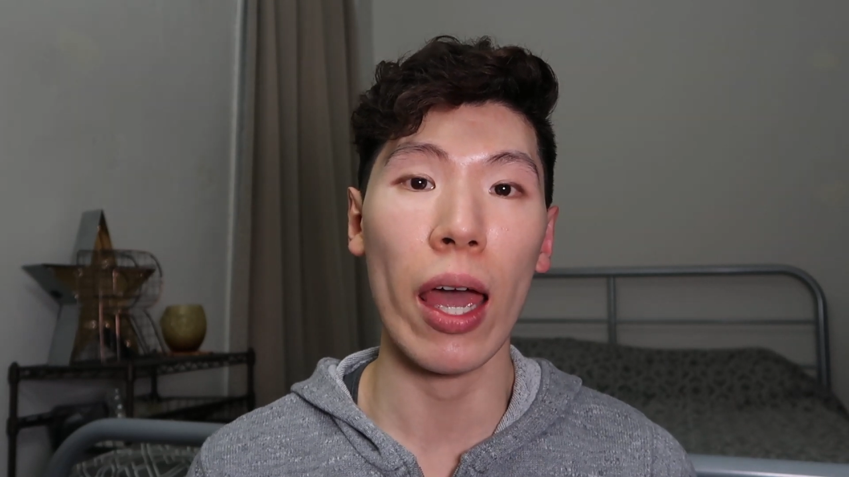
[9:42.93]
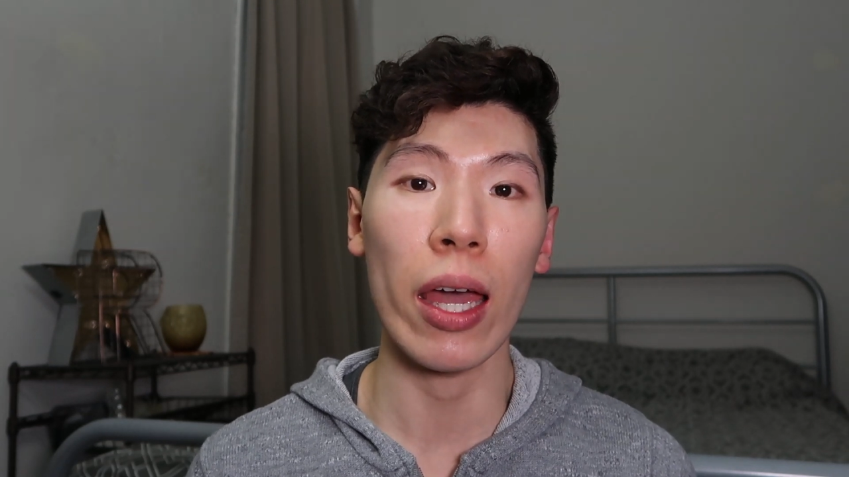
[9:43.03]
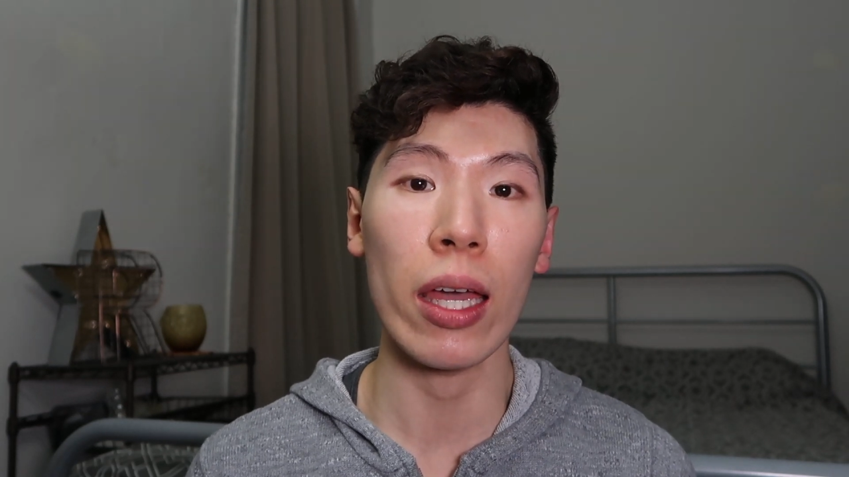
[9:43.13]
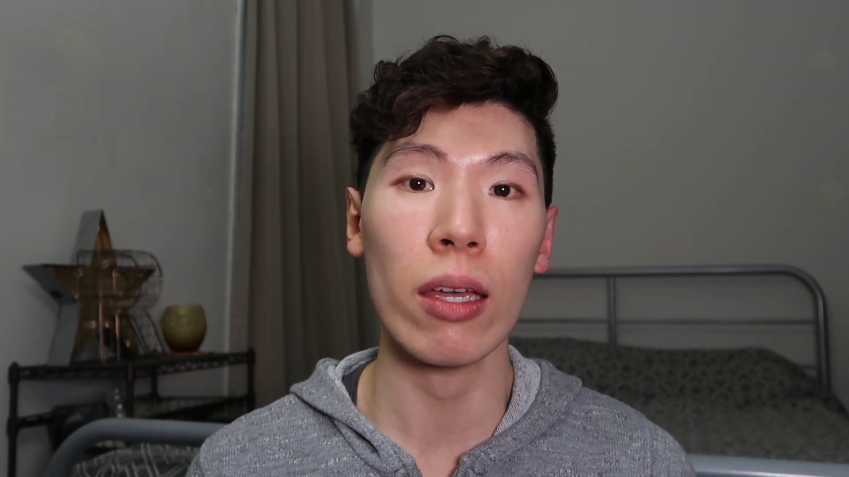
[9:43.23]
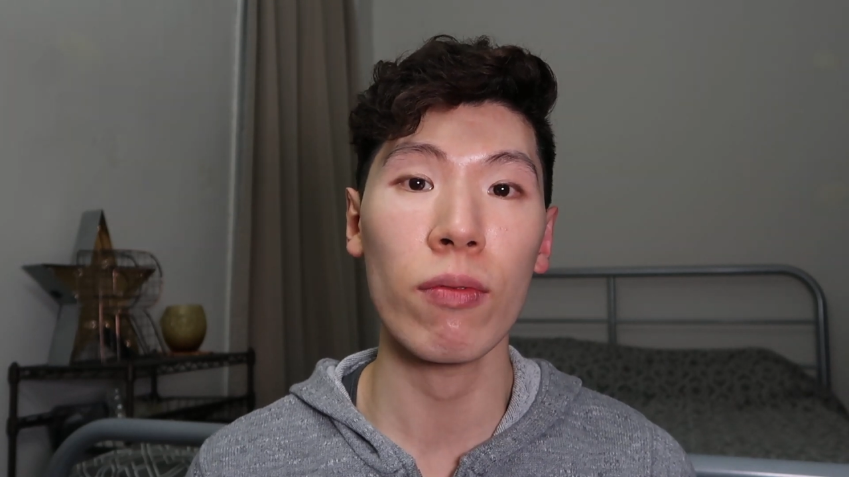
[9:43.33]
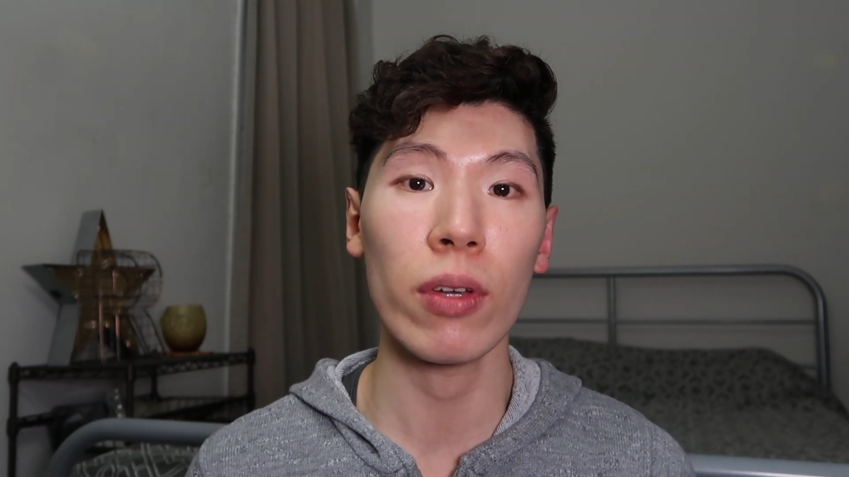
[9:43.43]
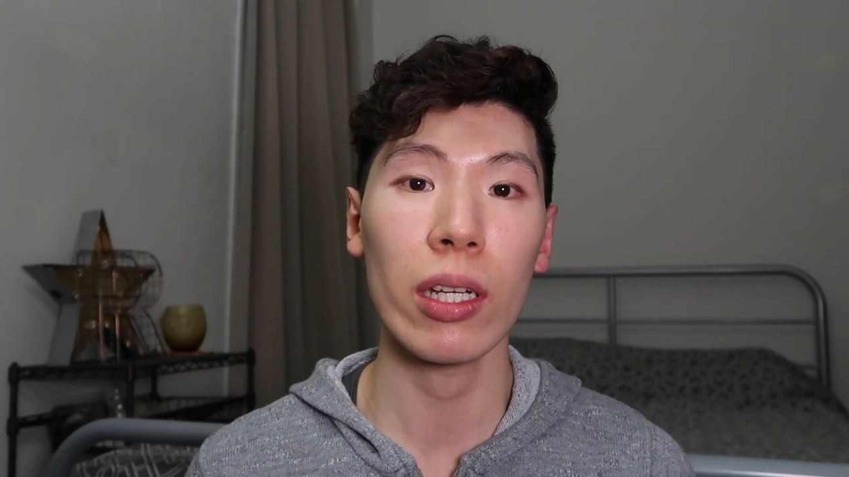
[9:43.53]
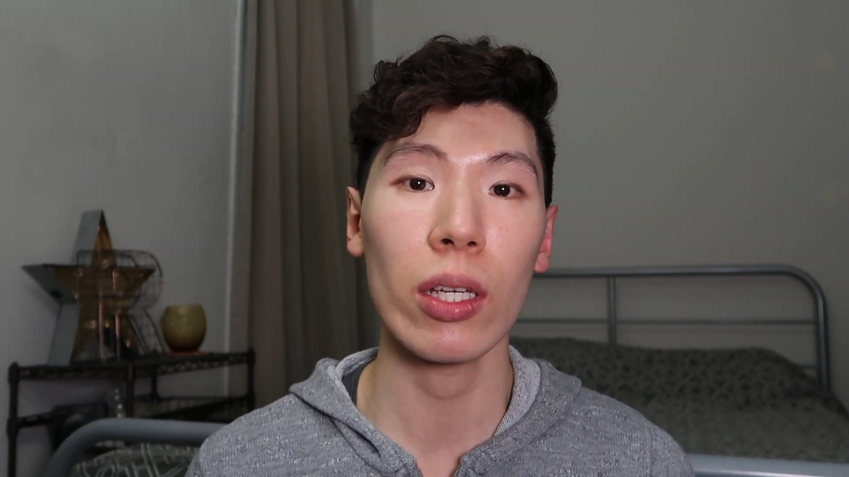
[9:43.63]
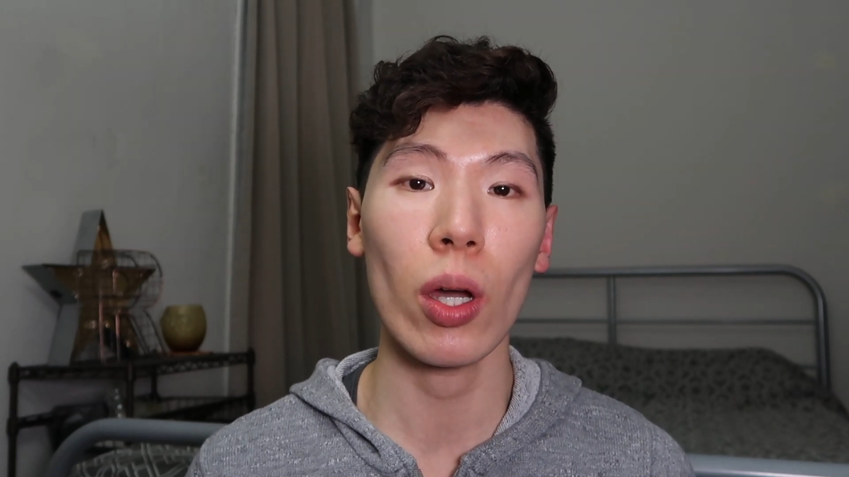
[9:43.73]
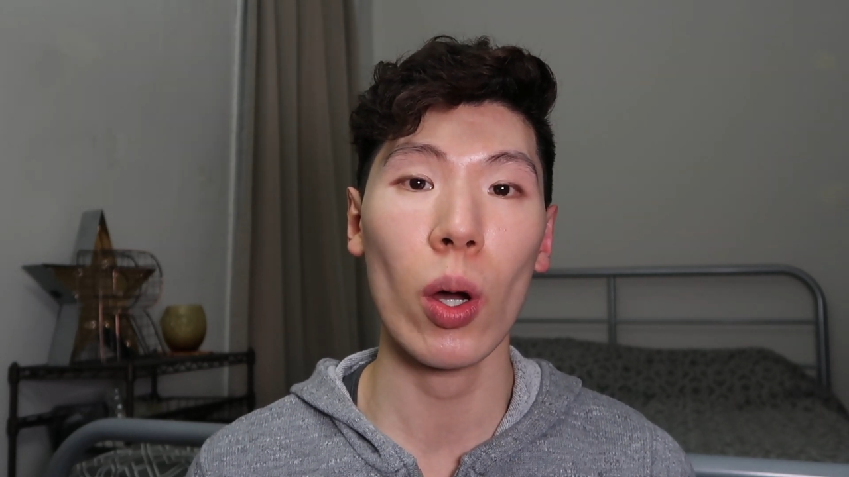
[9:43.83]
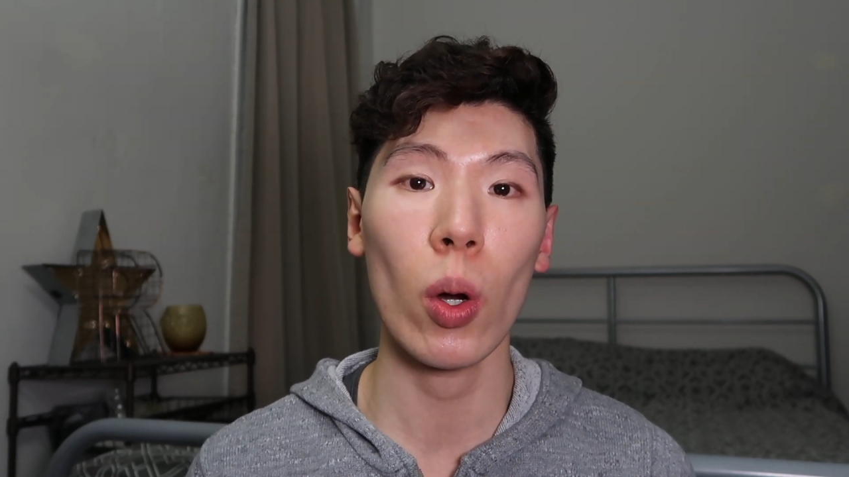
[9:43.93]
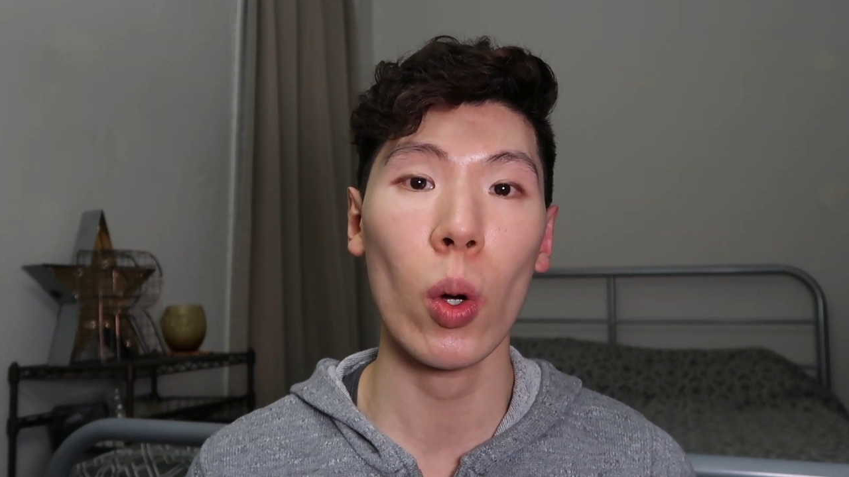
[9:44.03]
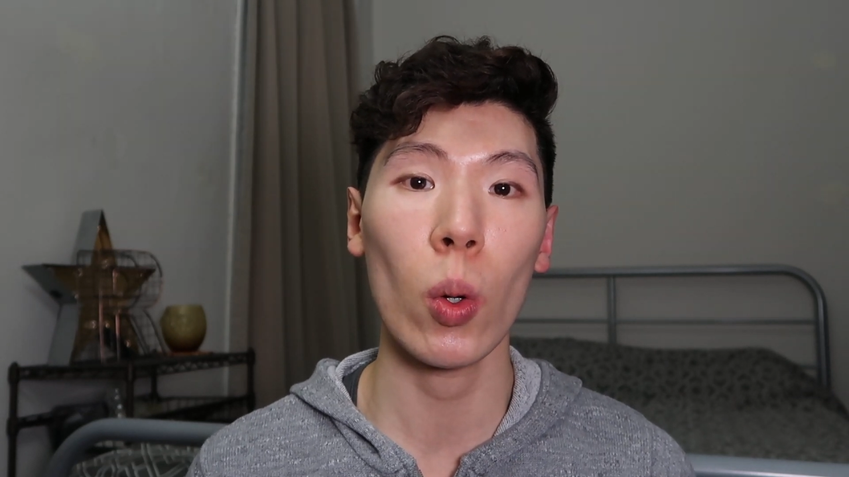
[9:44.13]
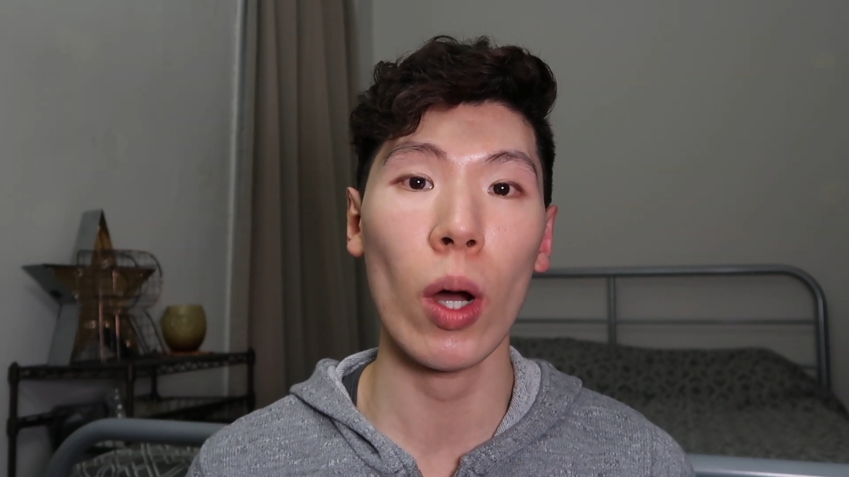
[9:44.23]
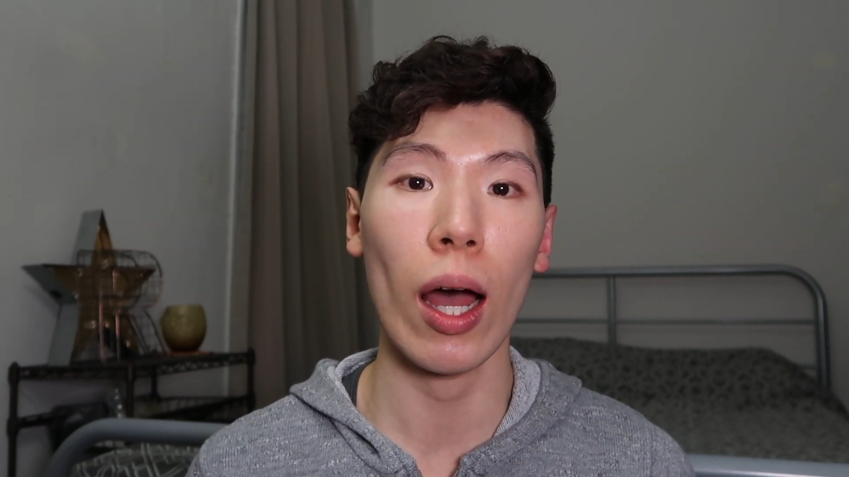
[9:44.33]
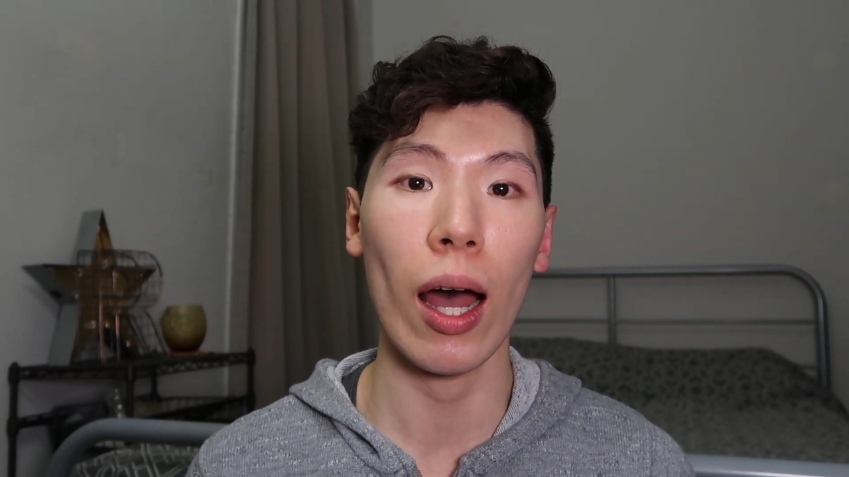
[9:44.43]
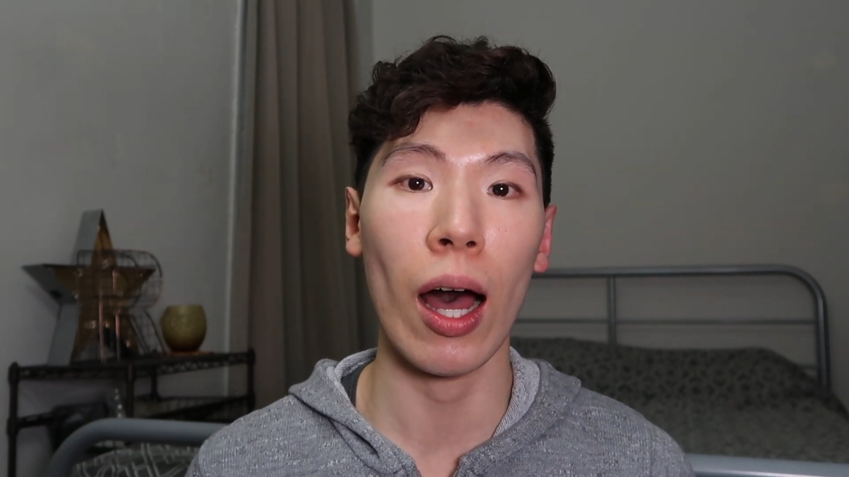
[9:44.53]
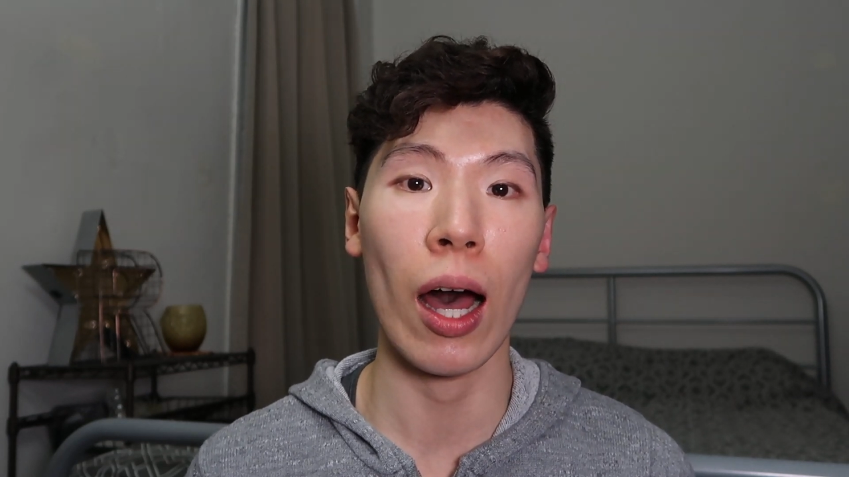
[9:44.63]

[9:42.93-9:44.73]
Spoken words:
a video